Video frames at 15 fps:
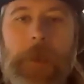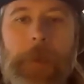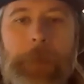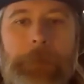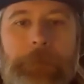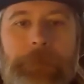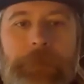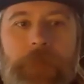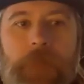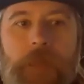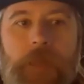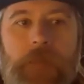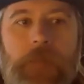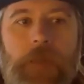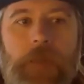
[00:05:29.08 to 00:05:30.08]

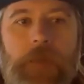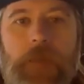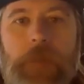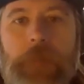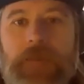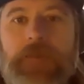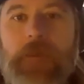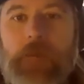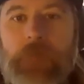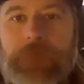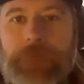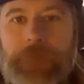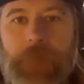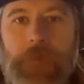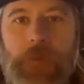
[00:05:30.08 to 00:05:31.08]
and get
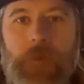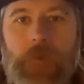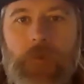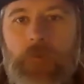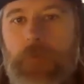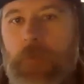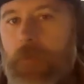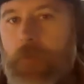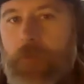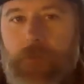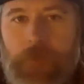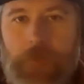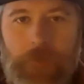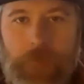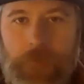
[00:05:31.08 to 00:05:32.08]
myself,
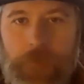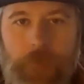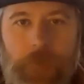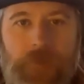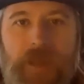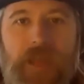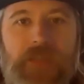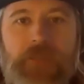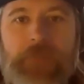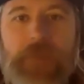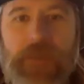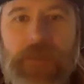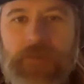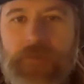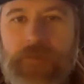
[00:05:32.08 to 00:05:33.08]
90
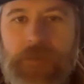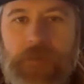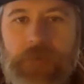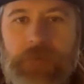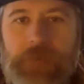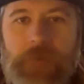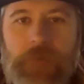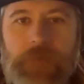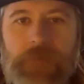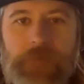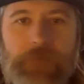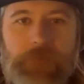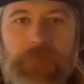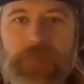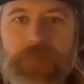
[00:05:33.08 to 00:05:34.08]
minutes of
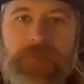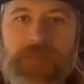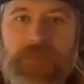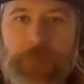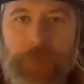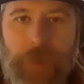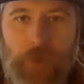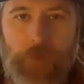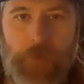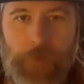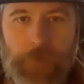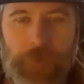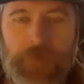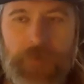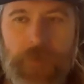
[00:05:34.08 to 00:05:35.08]
some decent power
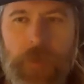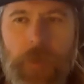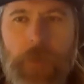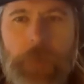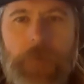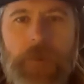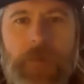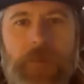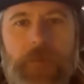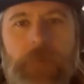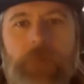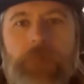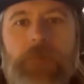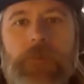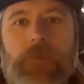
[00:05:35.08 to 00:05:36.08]
numbers. But I
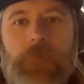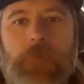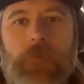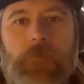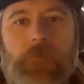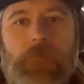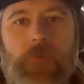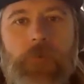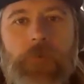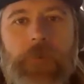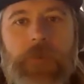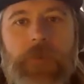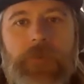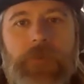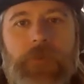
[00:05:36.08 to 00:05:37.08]
think really where
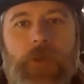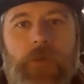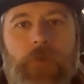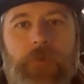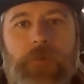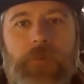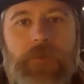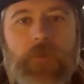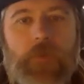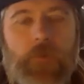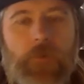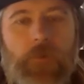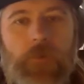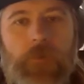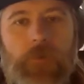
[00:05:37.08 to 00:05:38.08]
we need to go with this
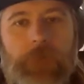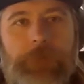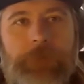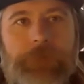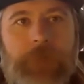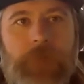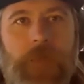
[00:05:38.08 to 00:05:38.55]
whole